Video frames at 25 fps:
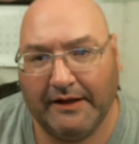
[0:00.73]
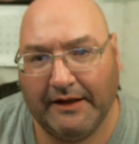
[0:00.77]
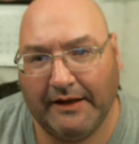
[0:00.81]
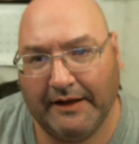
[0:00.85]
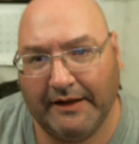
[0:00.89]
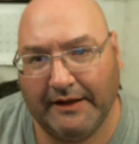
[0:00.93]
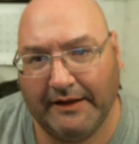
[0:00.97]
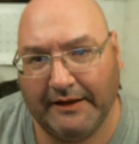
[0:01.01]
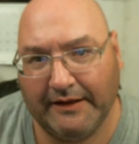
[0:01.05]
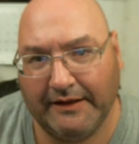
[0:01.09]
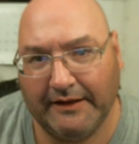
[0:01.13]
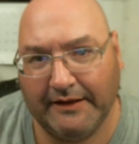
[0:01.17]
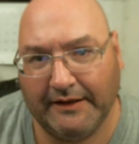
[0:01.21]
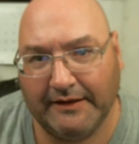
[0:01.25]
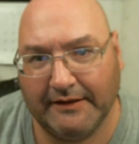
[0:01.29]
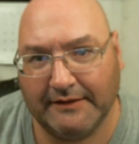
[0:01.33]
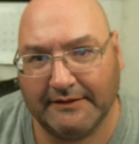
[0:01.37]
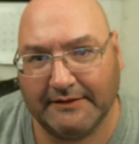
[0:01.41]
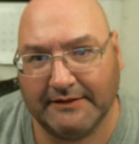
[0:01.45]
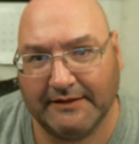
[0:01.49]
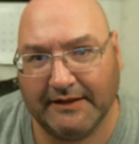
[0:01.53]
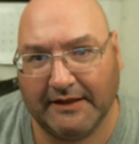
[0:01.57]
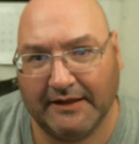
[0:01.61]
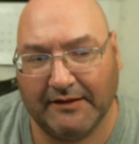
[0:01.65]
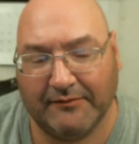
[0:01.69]
Hey,
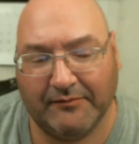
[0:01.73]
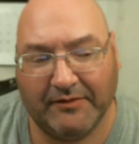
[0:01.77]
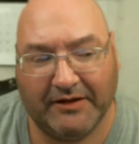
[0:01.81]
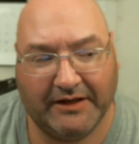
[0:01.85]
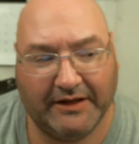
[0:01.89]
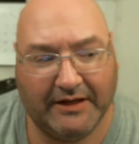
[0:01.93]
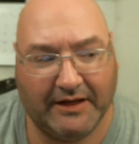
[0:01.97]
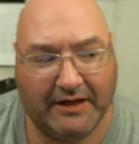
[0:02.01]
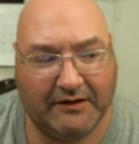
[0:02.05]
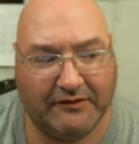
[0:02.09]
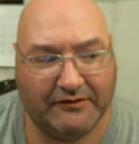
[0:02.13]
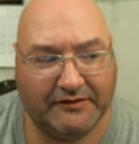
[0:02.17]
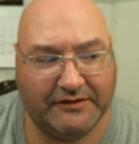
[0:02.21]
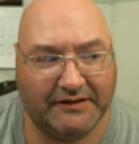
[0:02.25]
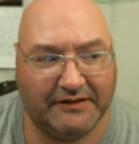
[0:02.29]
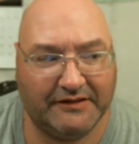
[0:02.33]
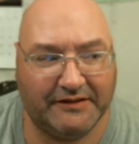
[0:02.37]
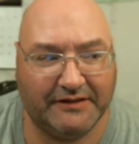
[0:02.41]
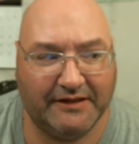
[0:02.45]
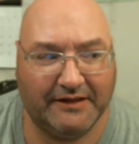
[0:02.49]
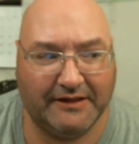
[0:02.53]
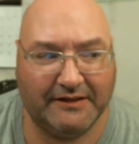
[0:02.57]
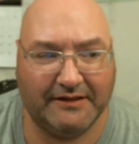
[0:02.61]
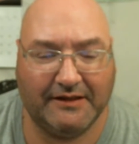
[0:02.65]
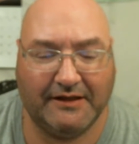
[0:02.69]
it's KMA. How's your
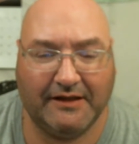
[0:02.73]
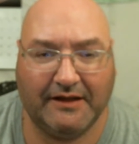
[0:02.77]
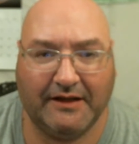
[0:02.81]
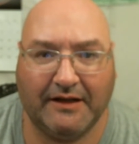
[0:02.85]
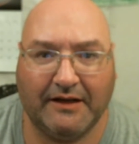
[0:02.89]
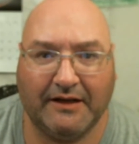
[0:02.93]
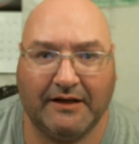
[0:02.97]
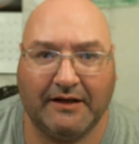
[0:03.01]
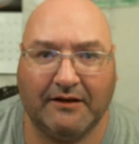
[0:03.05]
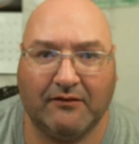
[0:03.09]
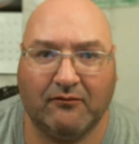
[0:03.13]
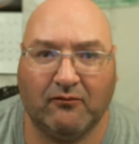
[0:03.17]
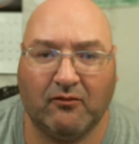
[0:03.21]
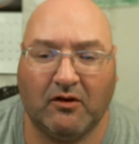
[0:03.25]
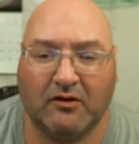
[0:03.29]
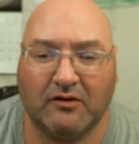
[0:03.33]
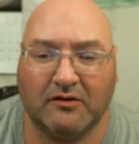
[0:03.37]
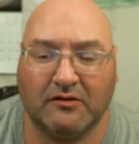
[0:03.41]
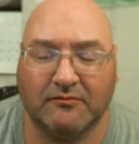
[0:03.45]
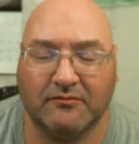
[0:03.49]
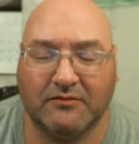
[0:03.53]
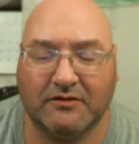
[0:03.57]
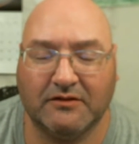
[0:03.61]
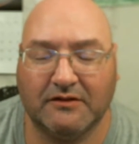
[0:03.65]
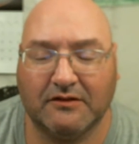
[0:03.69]
day today? And
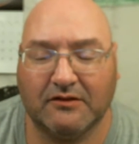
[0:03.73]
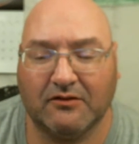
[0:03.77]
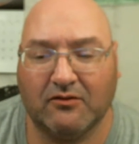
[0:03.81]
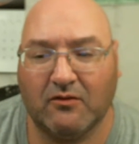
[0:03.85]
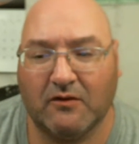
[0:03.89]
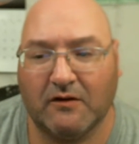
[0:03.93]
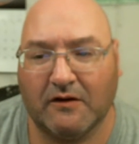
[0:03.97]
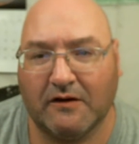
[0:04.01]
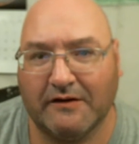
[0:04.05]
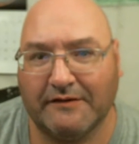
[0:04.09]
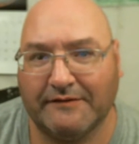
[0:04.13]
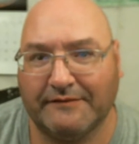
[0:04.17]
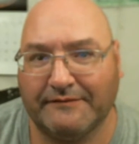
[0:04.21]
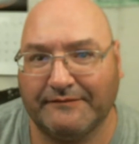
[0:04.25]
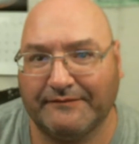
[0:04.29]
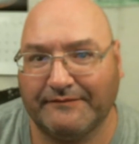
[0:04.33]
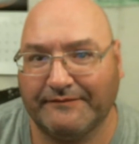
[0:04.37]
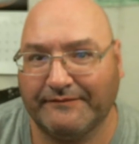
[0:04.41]
welcome to the Korner.